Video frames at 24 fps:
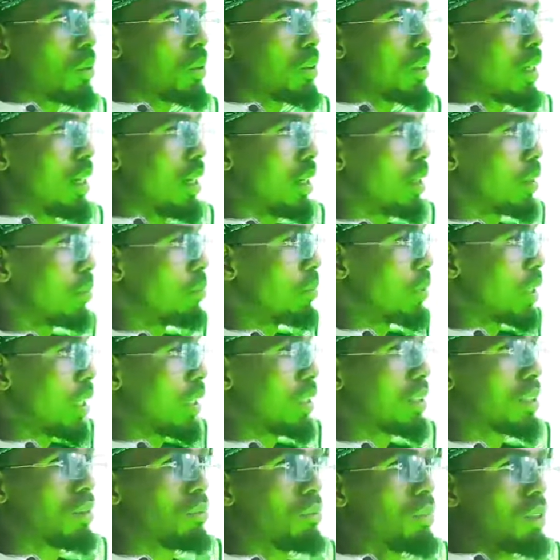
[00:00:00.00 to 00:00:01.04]
go to
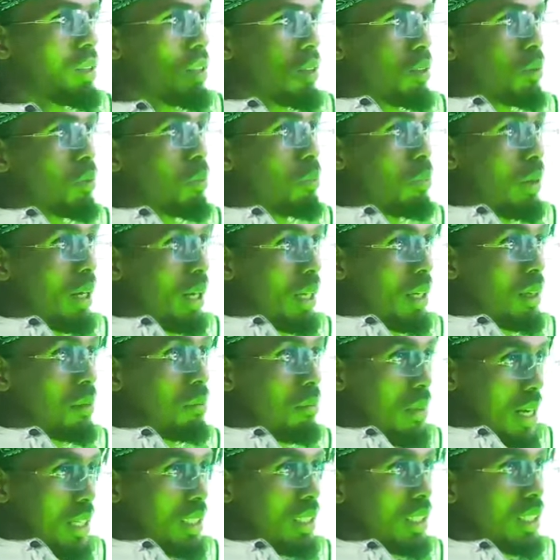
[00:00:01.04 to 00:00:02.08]
Angimitat, Angimitat, to buy
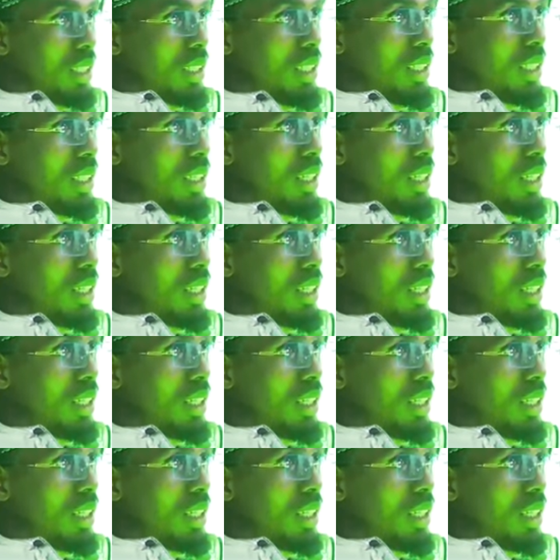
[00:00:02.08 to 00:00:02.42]
manje.